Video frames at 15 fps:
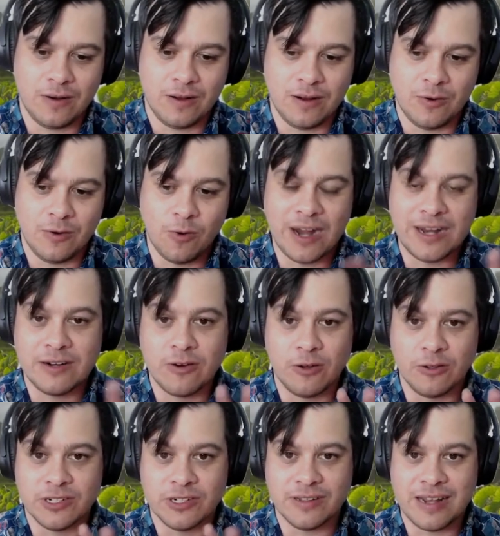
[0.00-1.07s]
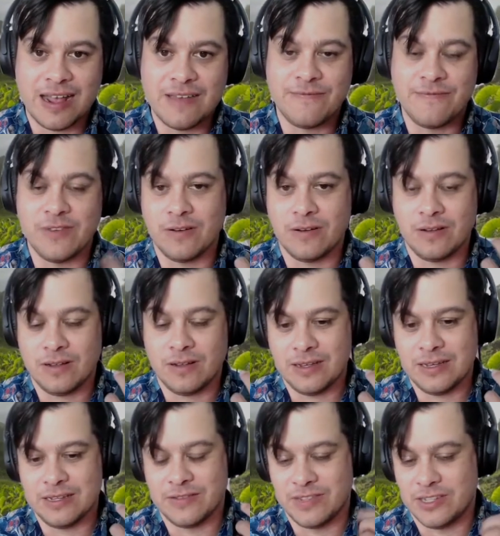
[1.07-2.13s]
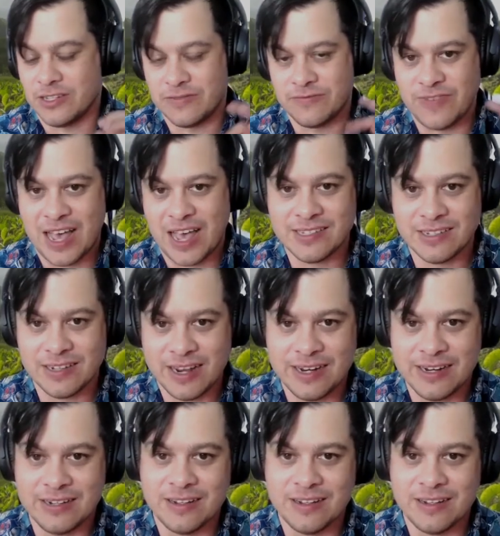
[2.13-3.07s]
Hawaiian culture that I feel is just fascinating,